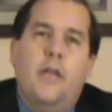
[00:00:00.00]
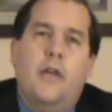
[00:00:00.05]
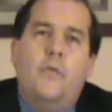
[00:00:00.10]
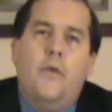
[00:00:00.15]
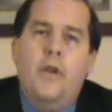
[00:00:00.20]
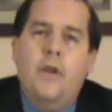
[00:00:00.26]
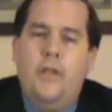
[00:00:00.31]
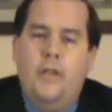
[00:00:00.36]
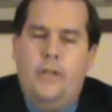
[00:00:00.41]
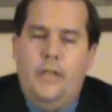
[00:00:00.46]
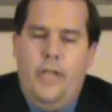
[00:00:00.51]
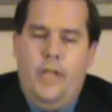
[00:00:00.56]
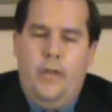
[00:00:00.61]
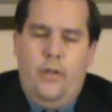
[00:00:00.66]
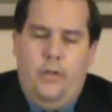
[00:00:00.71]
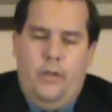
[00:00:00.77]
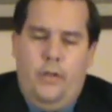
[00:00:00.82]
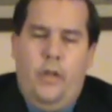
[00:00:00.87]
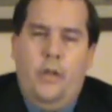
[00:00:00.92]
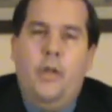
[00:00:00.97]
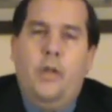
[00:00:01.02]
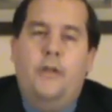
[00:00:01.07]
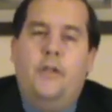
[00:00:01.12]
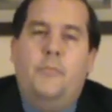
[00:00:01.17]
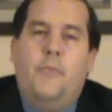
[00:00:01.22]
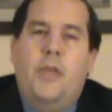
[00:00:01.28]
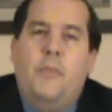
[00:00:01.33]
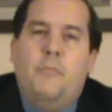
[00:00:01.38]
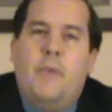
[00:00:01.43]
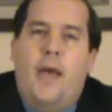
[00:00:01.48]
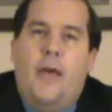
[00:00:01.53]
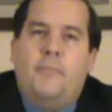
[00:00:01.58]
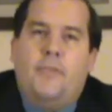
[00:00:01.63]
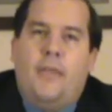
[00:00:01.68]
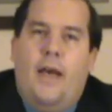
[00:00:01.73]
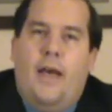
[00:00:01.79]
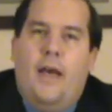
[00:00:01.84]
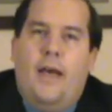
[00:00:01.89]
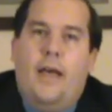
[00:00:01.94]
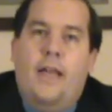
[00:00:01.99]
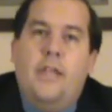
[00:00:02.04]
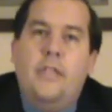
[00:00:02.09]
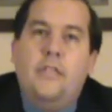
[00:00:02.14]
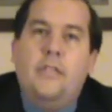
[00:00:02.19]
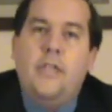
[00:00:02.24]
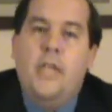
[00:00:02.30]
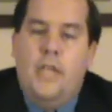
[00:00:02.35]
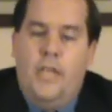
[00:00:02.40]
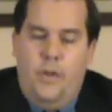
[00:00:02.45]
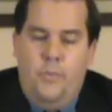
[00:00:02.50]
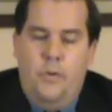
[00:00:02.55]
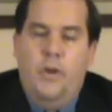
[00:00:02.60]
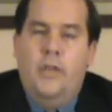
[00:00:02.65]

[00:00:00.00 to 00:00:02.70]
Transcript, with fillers: It wasn't illegal to, to be baptized. It